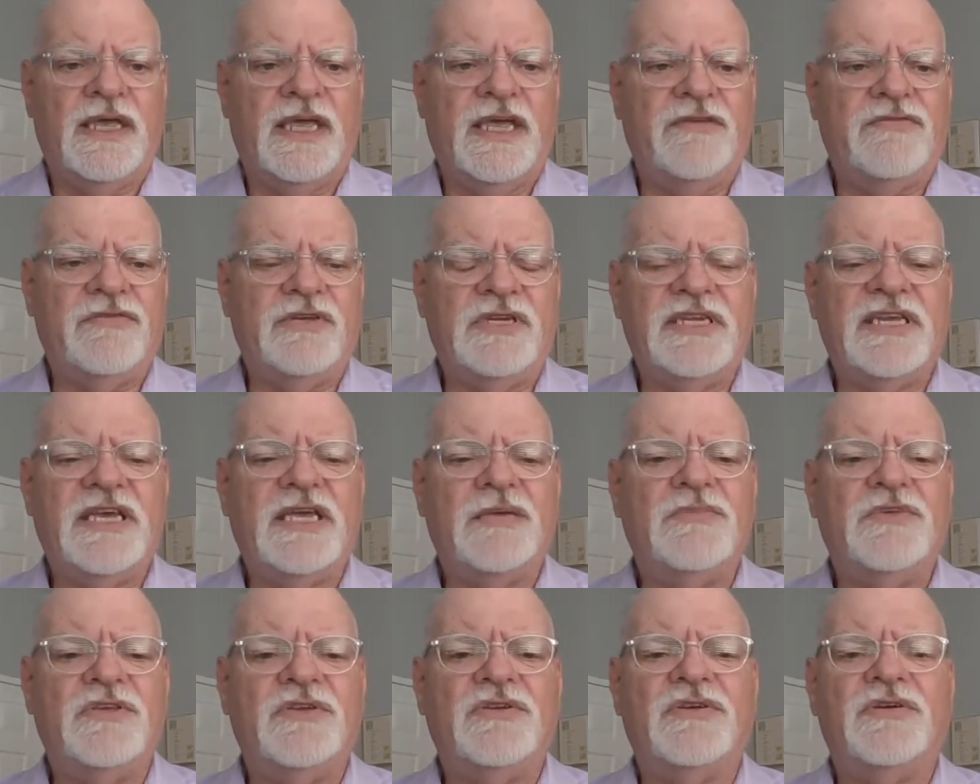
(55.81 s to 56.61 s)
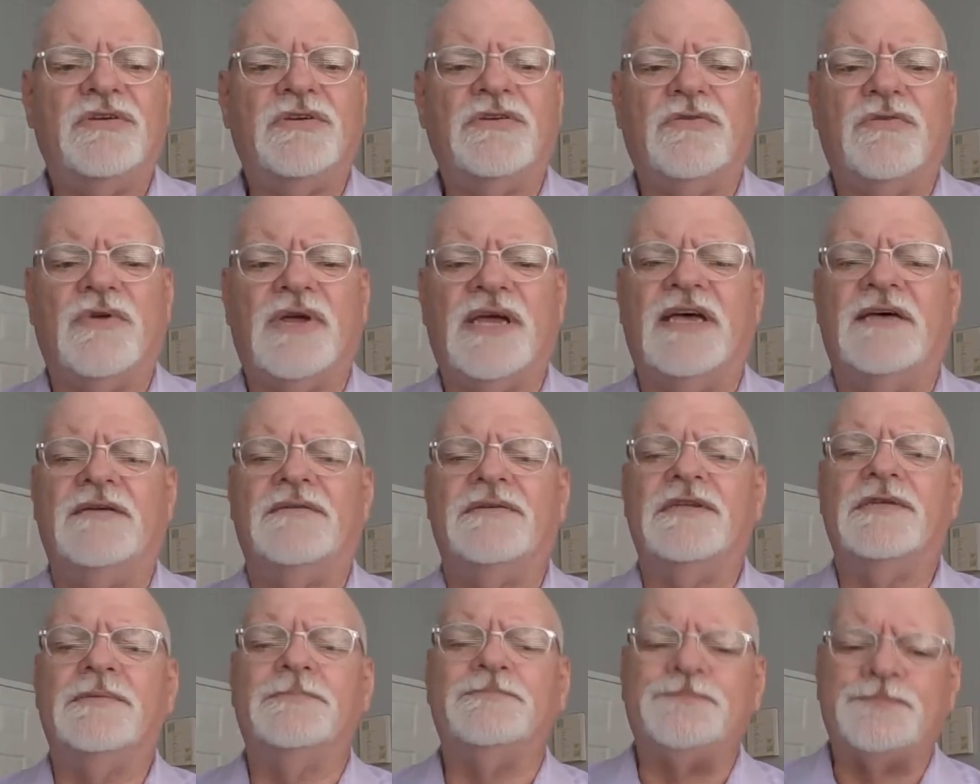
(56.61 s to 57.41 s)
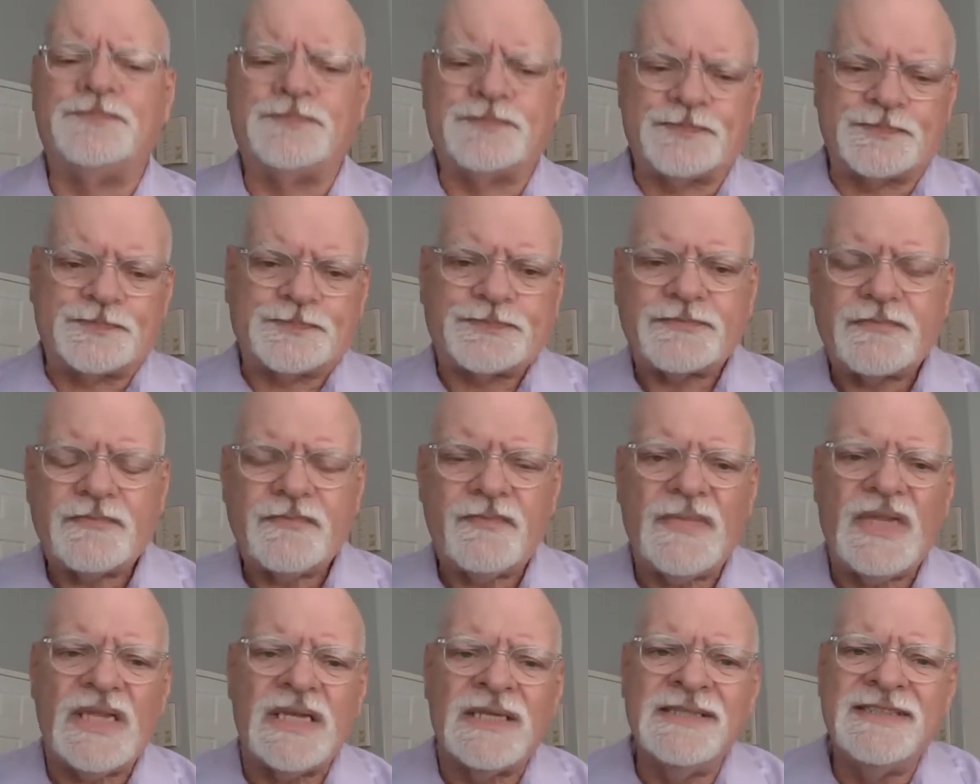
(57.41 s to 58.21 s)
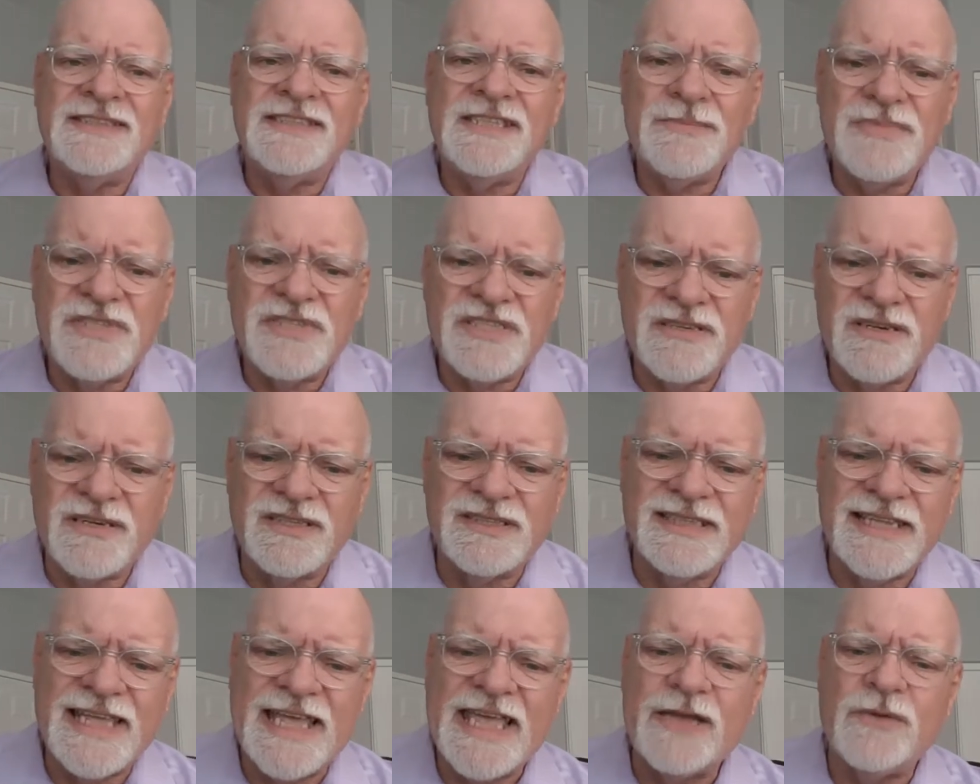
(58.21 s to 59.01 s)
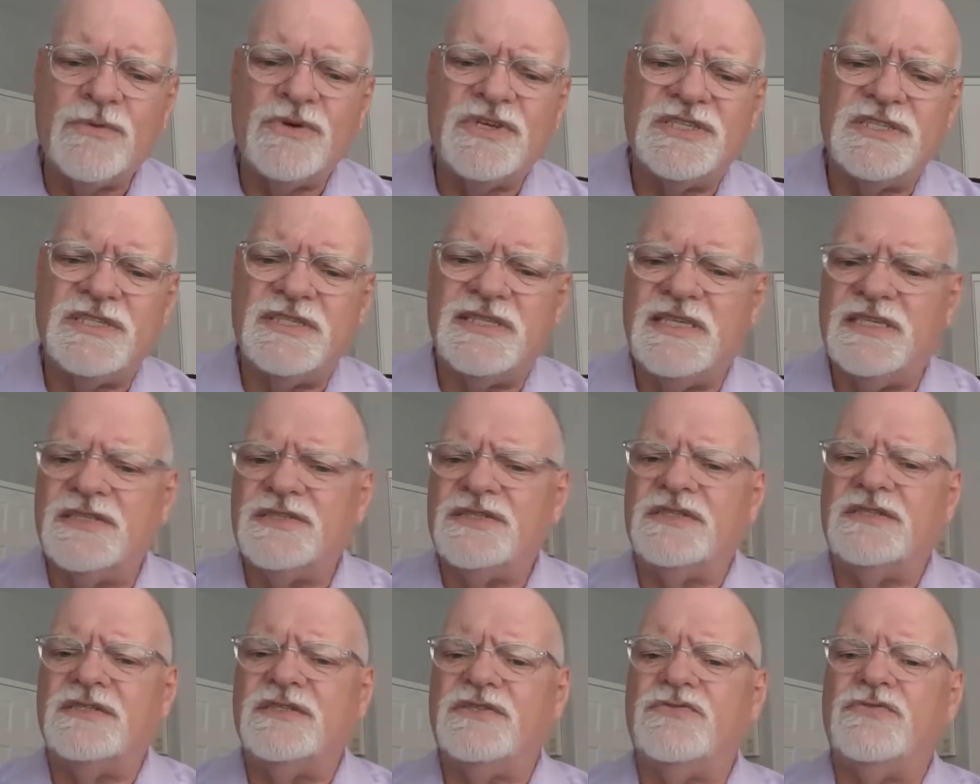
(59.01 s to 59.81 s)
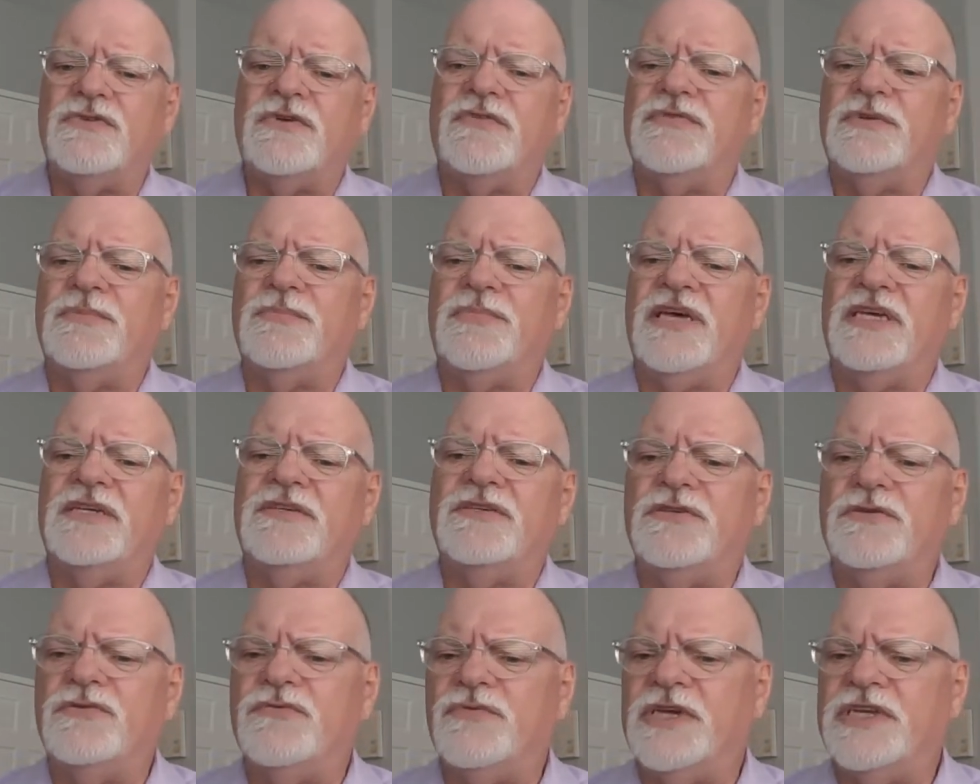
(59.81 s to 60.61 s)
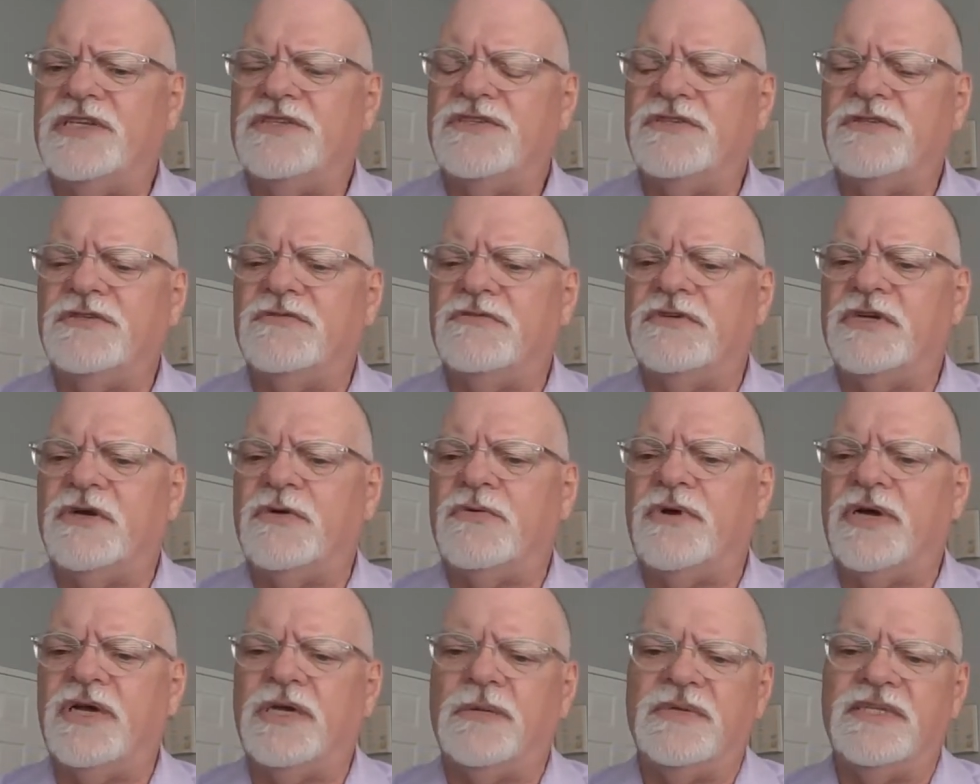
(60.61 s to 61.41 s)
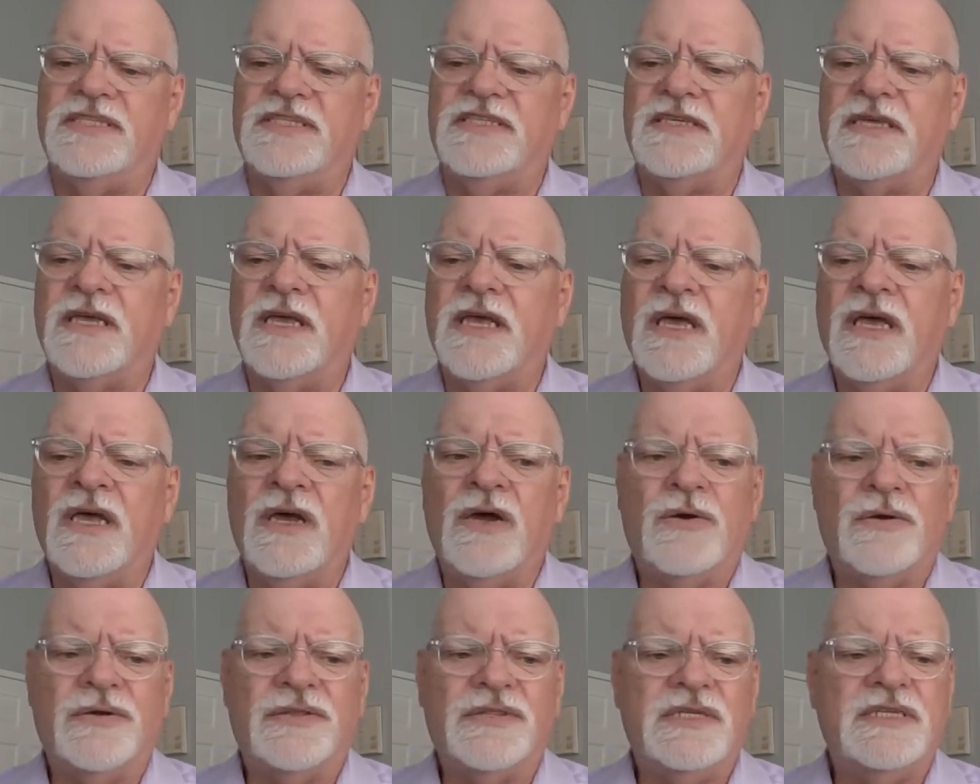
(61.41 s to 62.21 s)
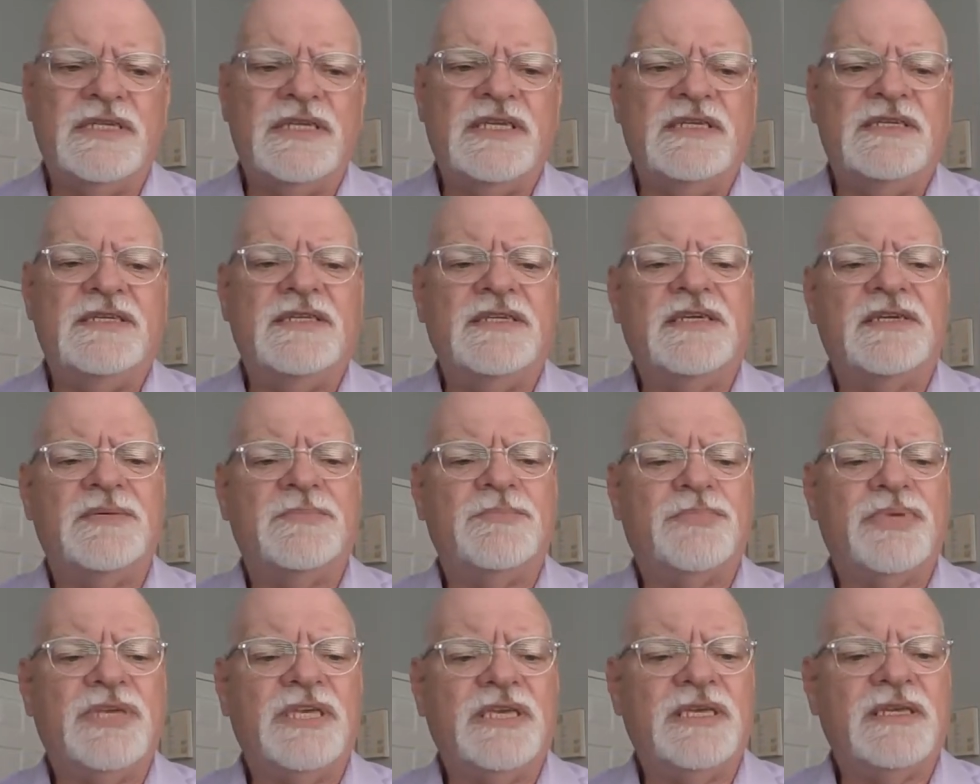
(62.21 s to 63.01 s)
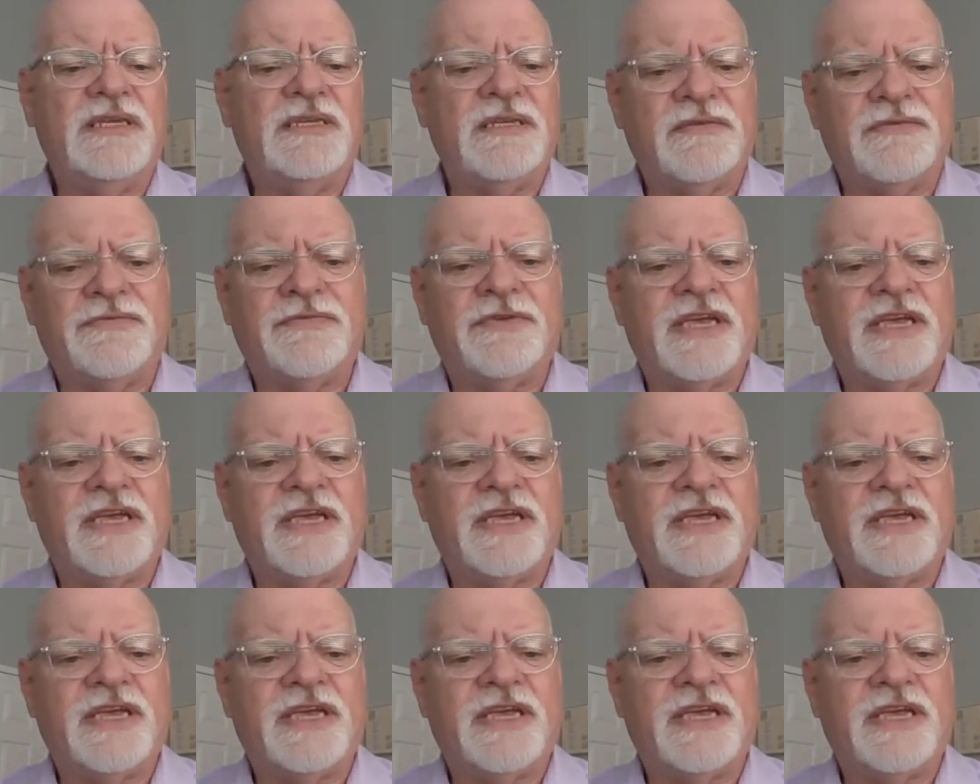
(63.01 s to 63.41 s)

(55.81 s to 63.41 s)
Every time you turn around, it seems there are language additions driven by new regional requirements or the need to compete